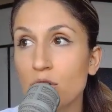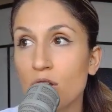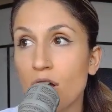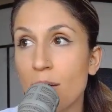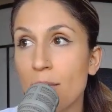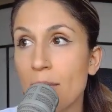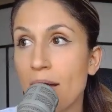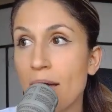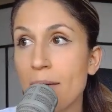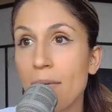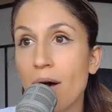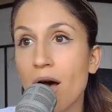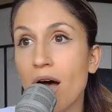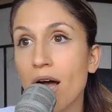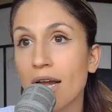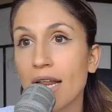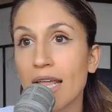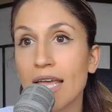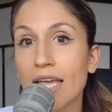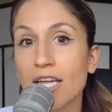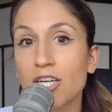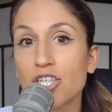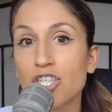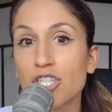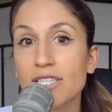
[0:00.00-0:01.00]
on my
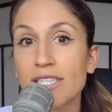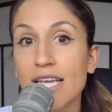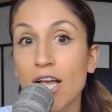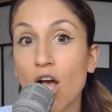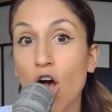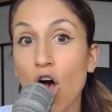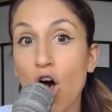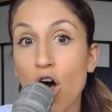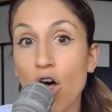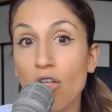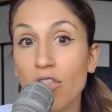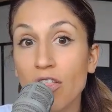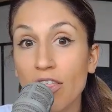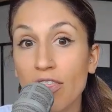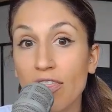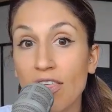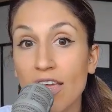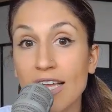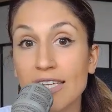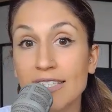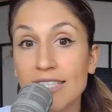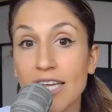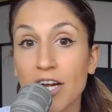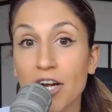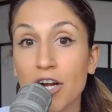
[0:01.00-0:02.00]
body and just like all the
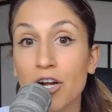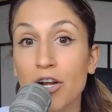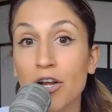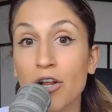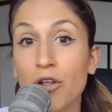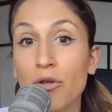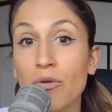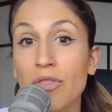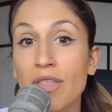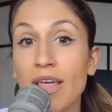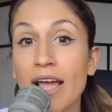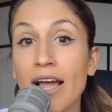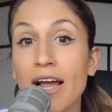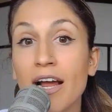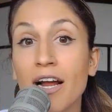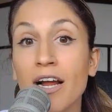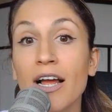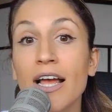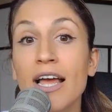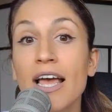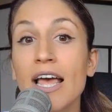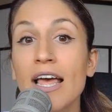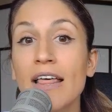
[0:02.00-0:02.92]
things that are new there.